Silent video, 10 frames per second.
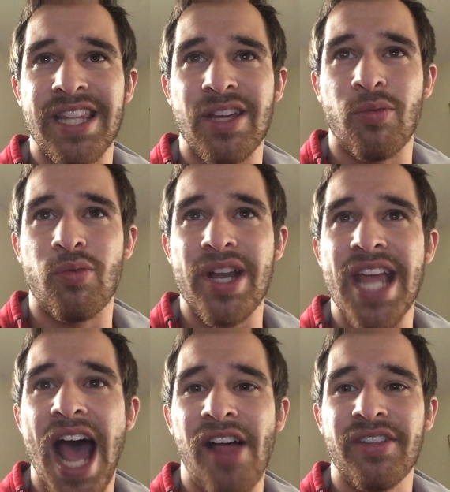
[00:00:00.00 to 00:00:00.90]
the
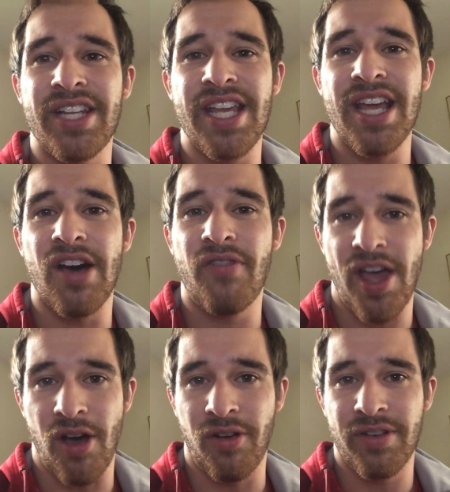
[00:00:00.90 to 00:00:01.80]
reality of
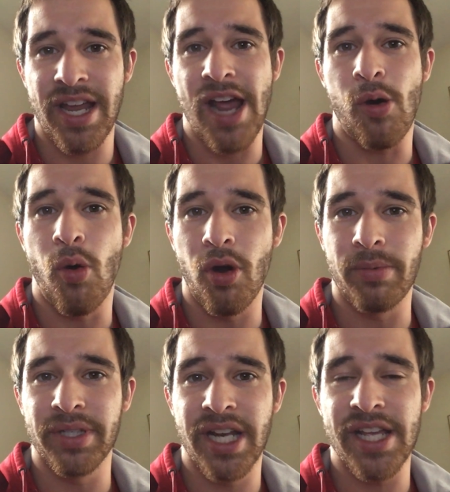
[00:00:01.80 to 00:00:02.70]
hell and how
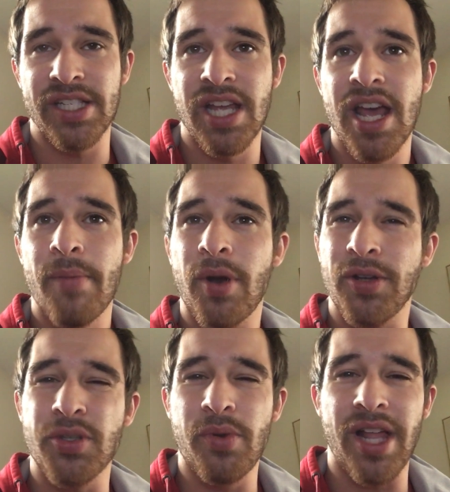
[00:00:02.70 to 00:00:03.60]
horrible it is, but
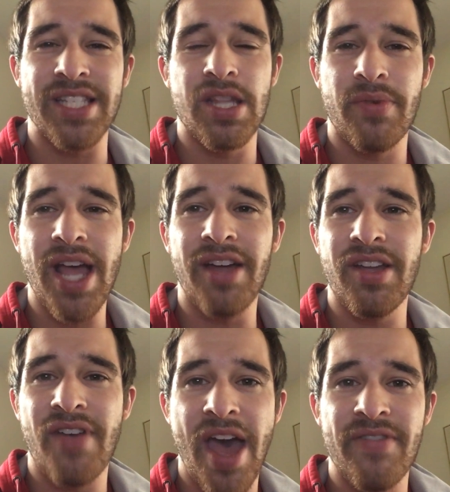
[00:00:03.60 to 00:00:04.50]
also realizing the reality
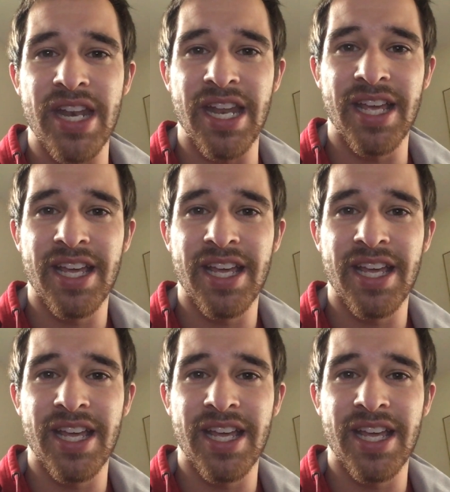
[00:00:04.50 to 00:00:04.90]
of heaven,